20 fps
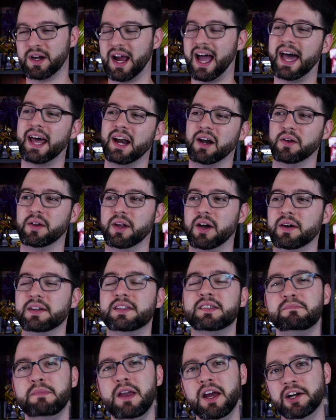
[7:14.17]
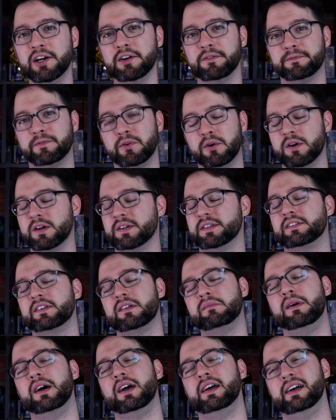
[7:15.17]
or I don't know. It's Mirror Force,
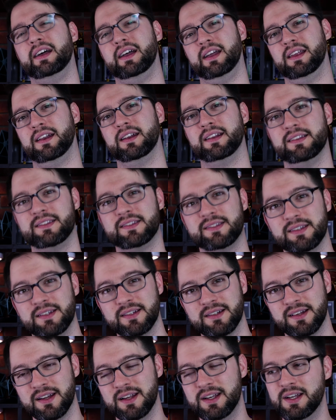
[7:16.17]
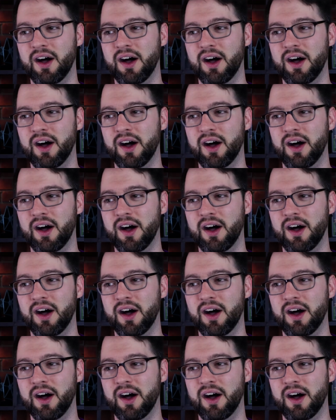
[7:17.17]
come on! It's the